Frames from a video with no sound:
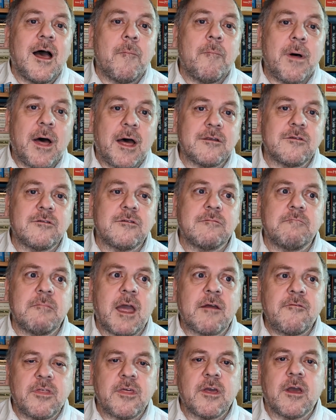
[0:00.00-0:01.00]
But
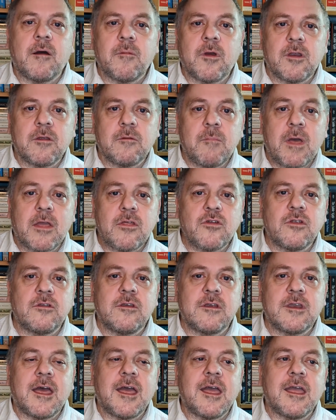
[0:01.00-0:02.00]
everything I'm going to mention
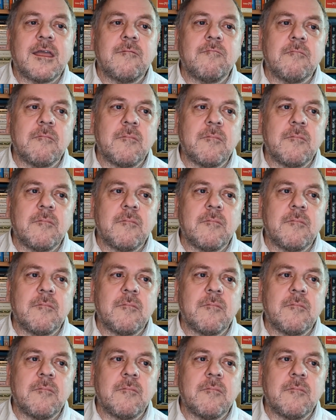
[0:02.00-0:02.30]
today